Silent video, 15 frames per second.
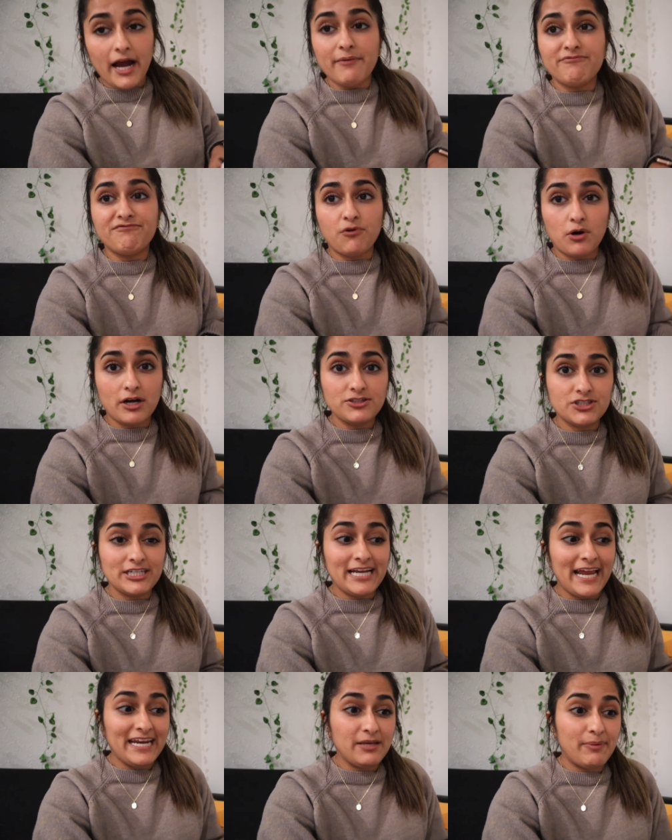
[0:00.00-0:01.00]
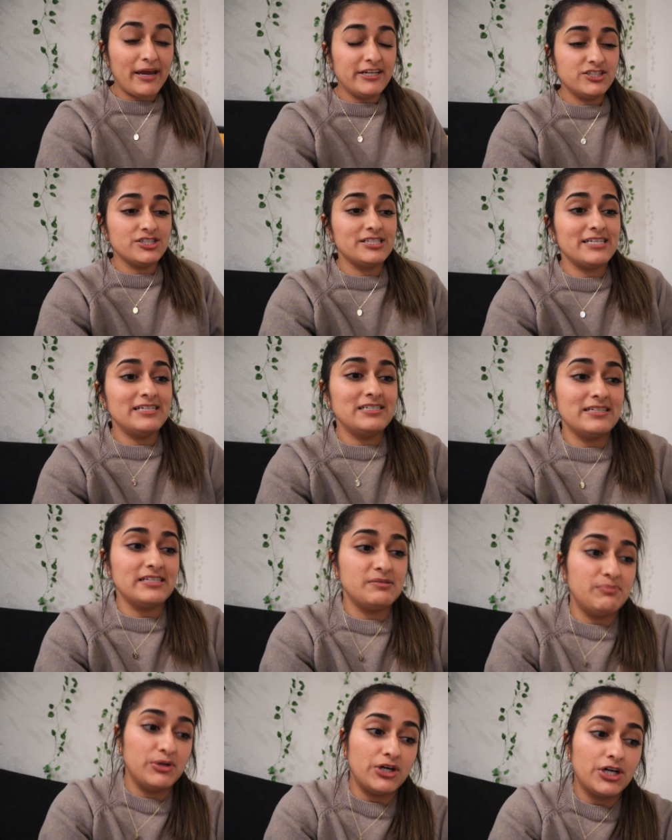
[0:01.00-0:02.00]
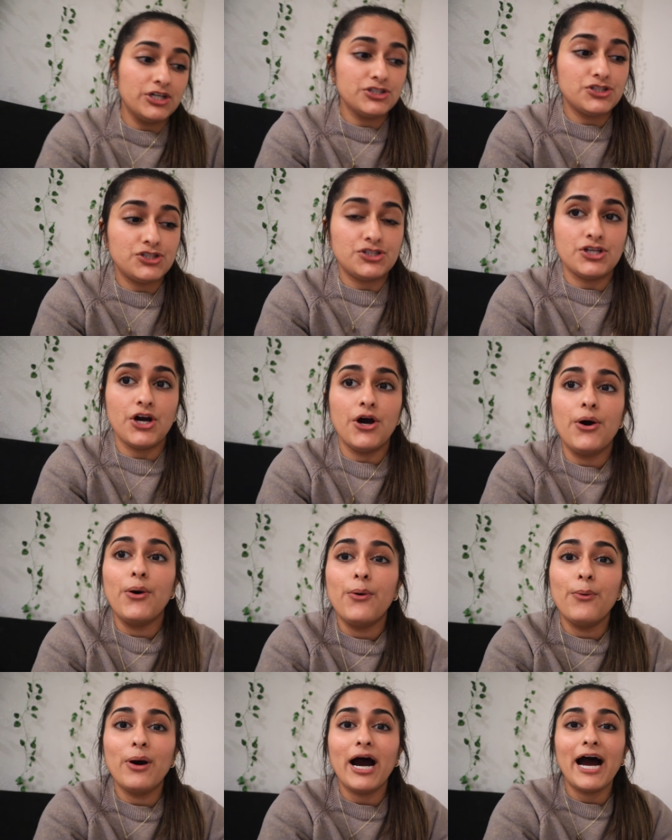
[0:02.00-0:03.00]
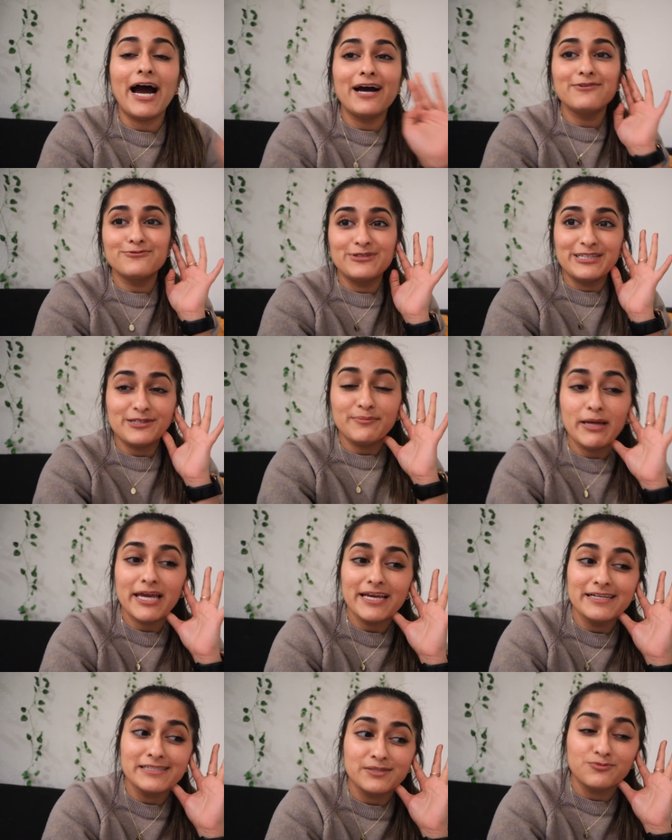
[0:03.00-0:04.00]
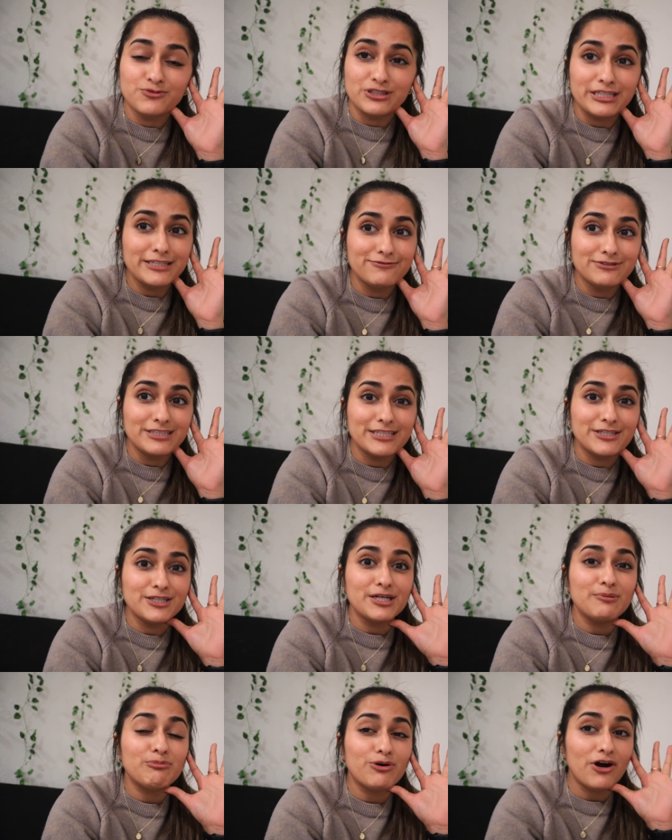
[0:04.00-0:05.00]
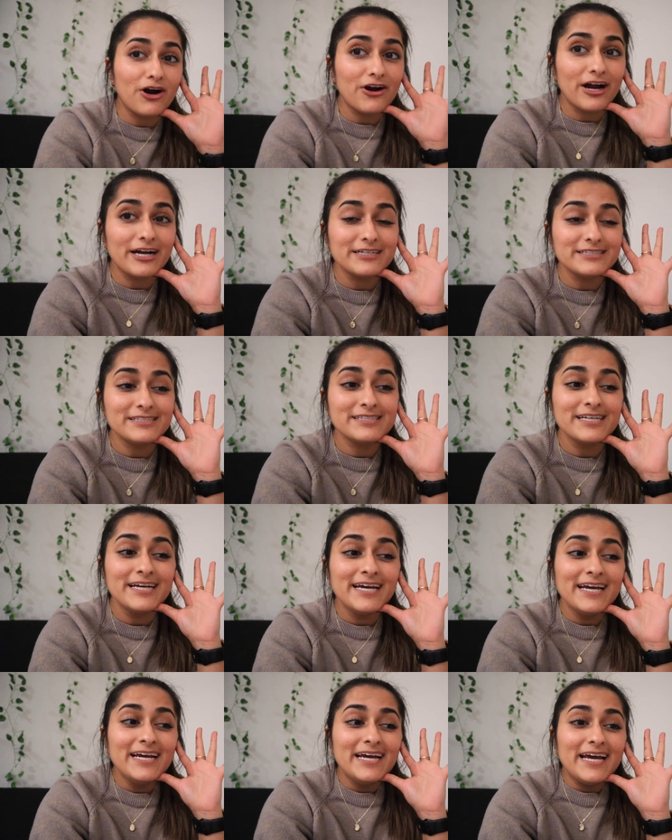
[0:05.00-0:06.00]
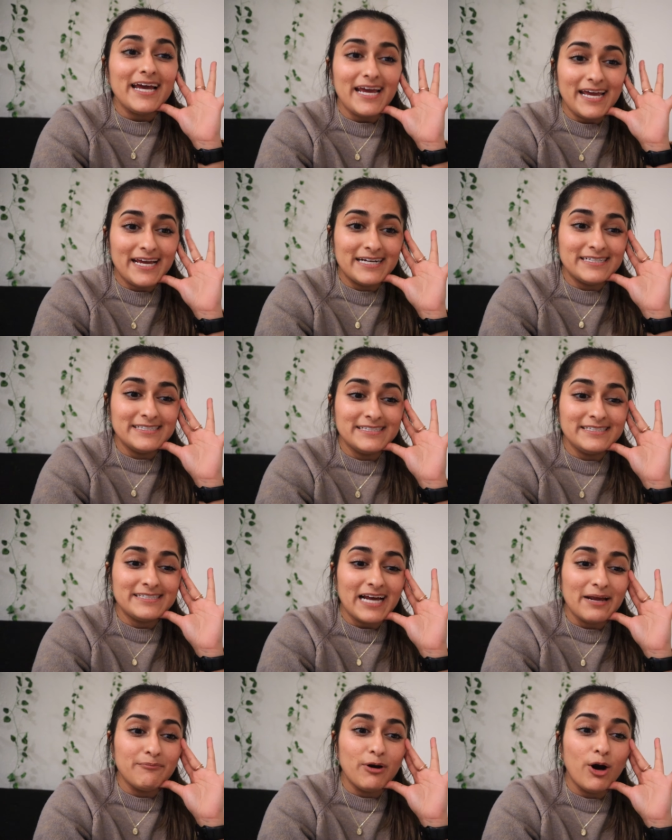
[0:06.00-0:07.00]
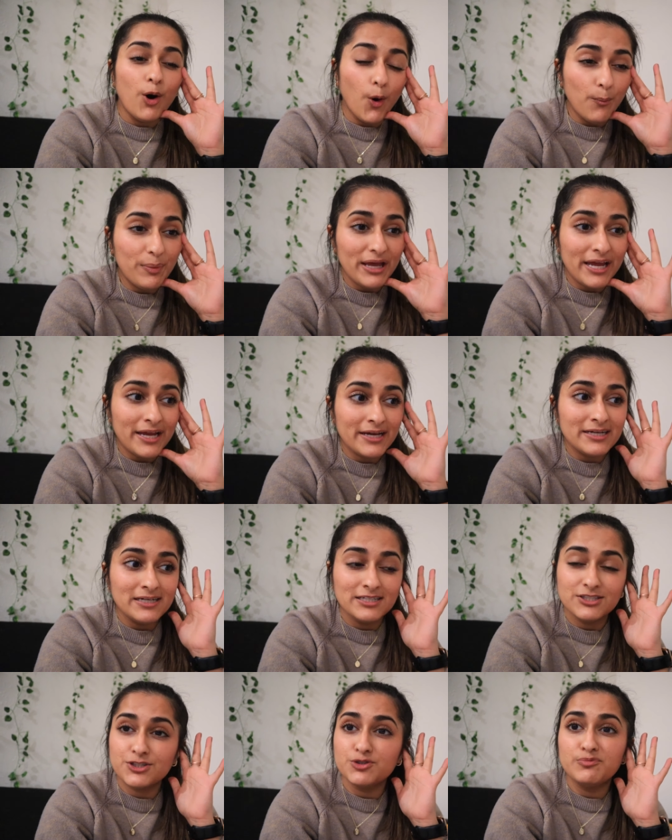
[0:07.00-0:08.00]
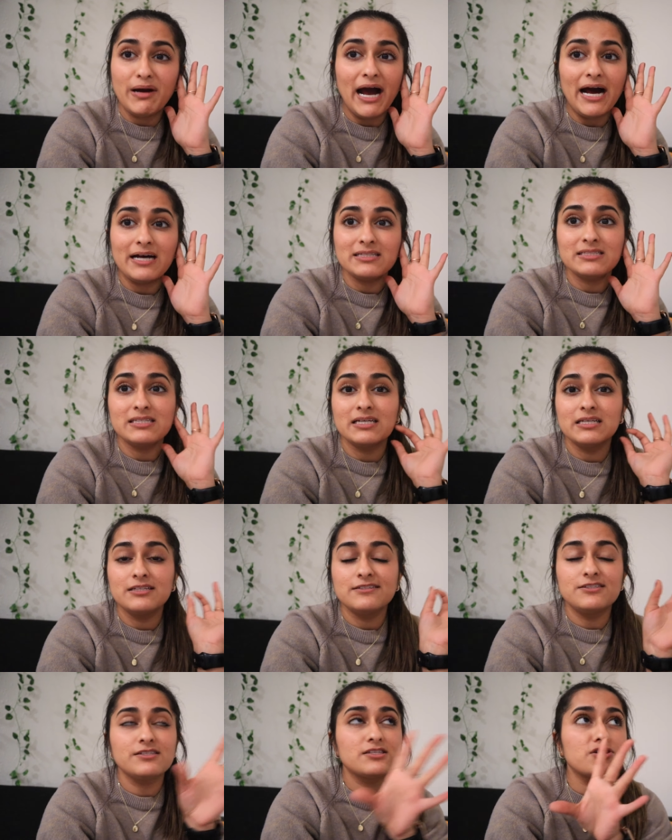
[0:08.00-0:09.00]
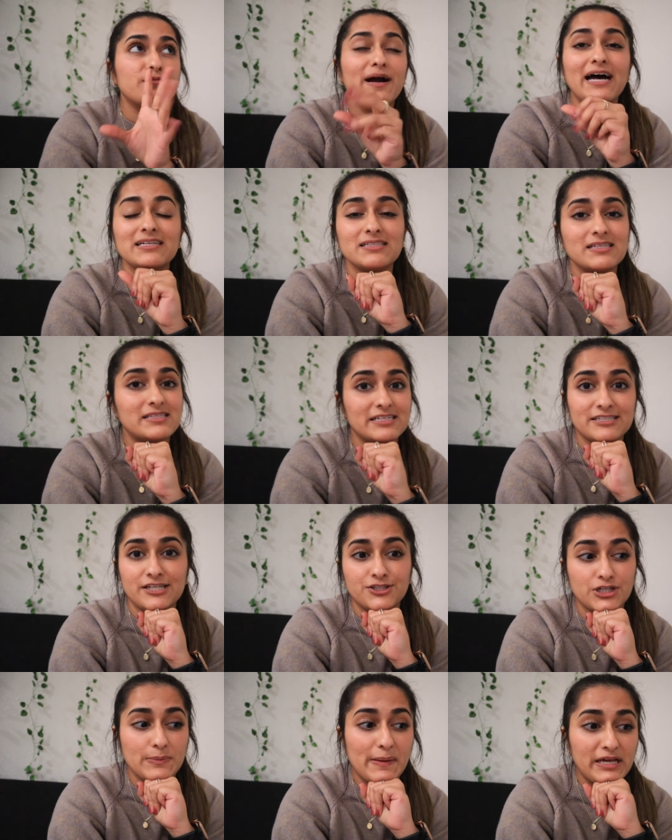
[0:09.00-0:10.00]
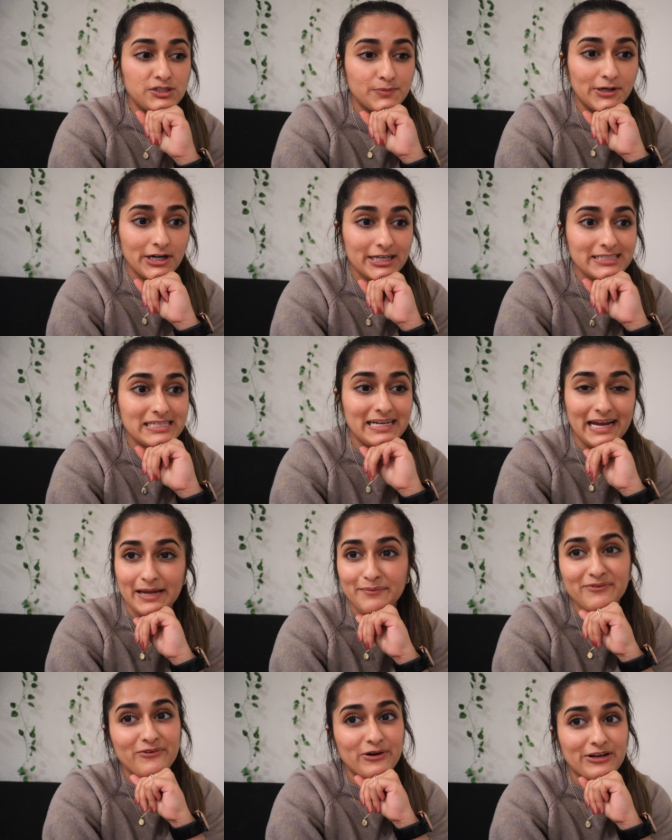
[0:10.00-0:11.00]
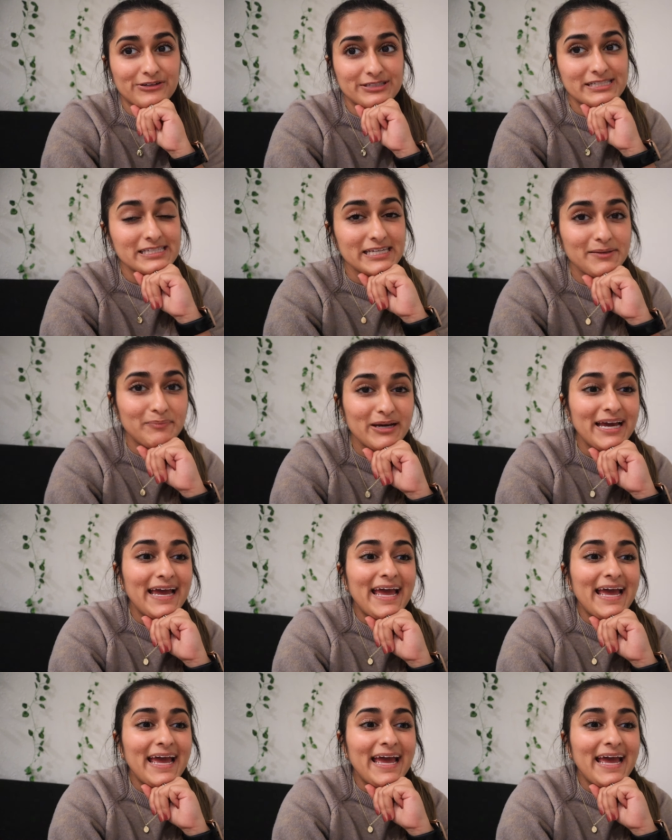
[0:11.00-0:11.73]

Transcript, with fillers: I'm 480 pages into this book, so we are making some really, really good progress, and I'm hoping to pass to surpass the 600 page mark tonight before I go to sleep.